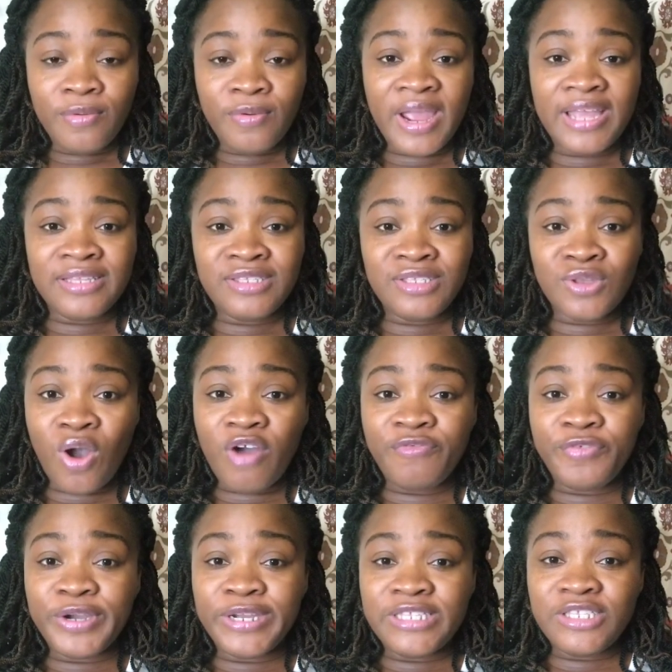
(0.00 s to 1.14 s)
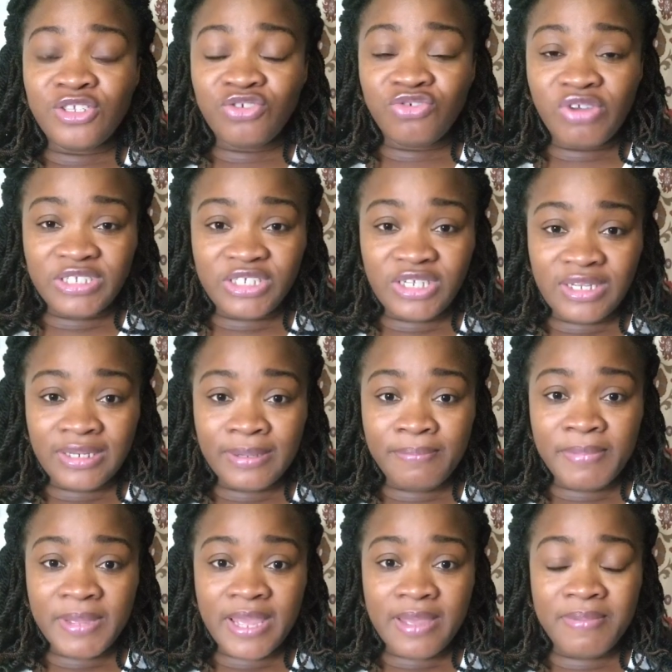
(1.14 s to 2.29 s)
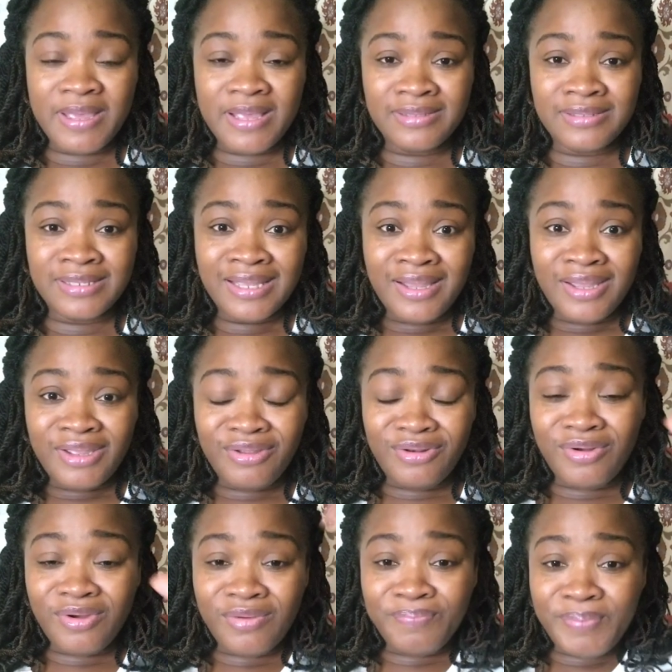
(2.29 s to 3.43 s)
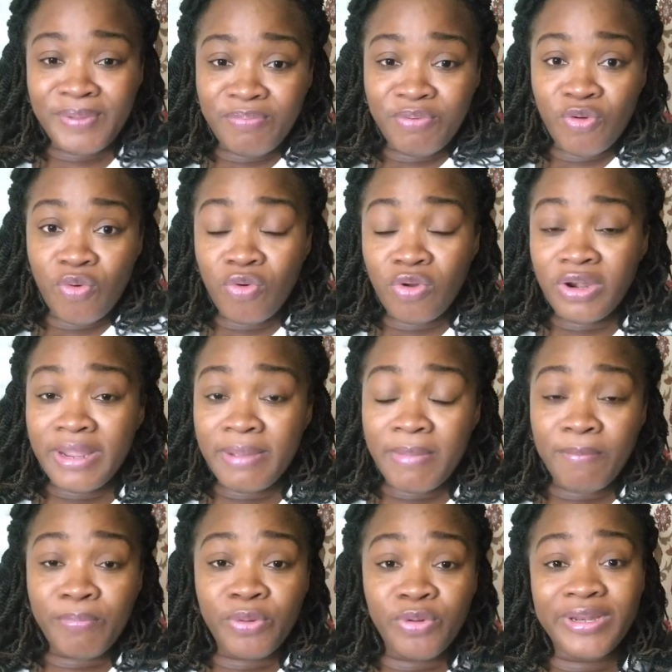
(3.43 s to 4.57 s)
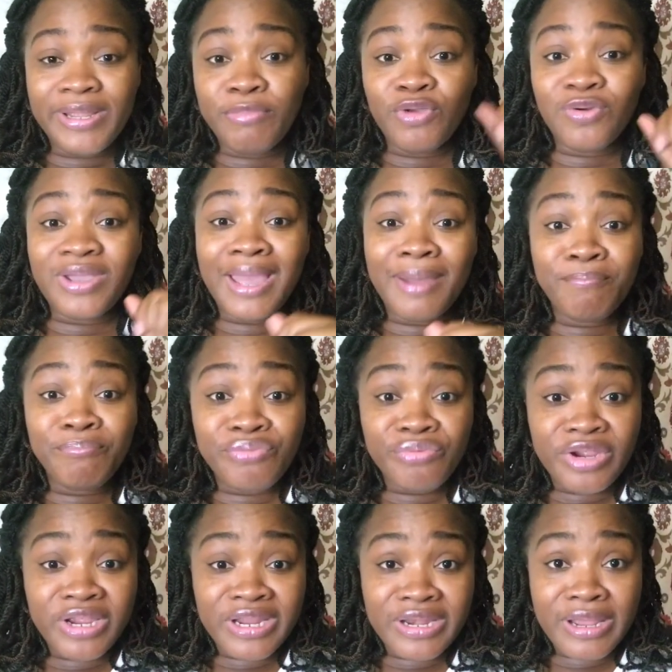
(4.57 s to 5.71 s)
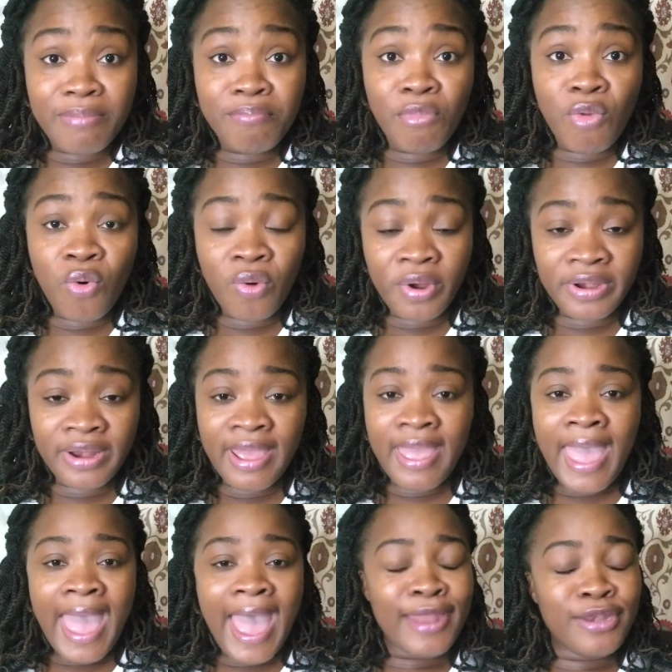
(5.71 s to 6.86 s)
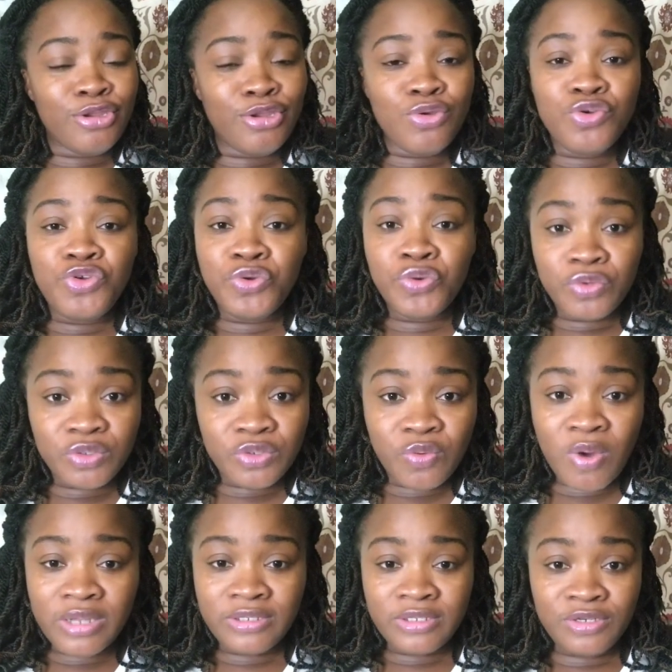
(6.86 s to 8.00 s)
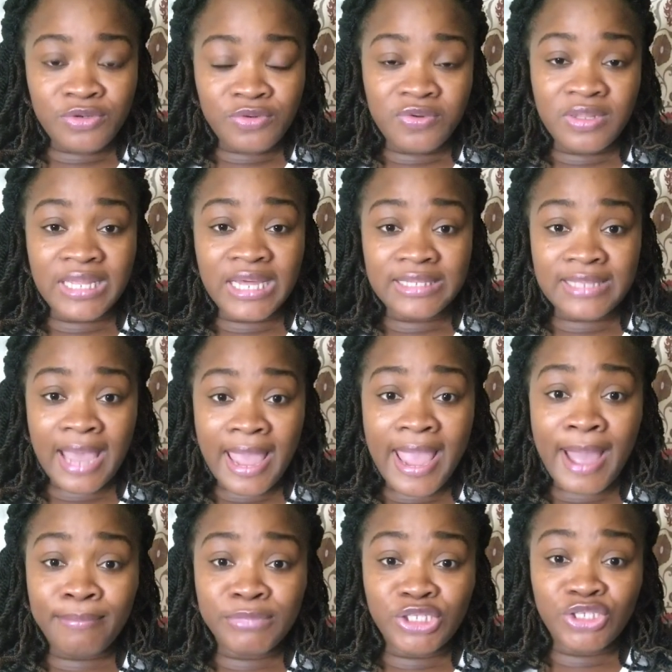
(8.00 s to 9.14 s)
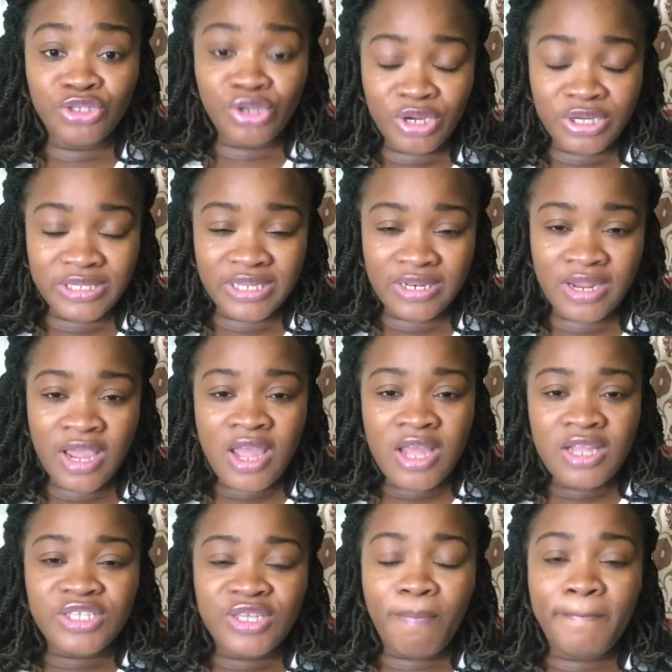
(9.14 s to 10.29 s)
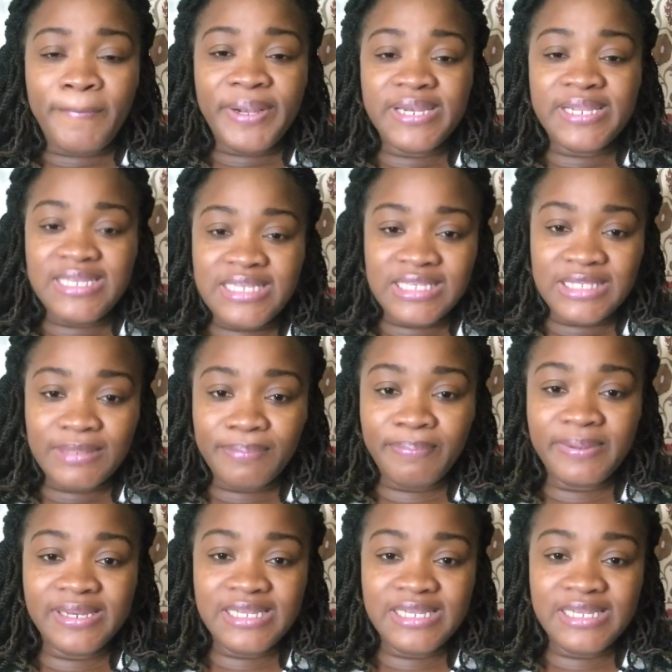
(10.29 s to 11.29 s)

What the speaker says: right? So avoid stretching the babies. People hold them and pull them, you can break them bone, and you don't want to do that, I am certain. So please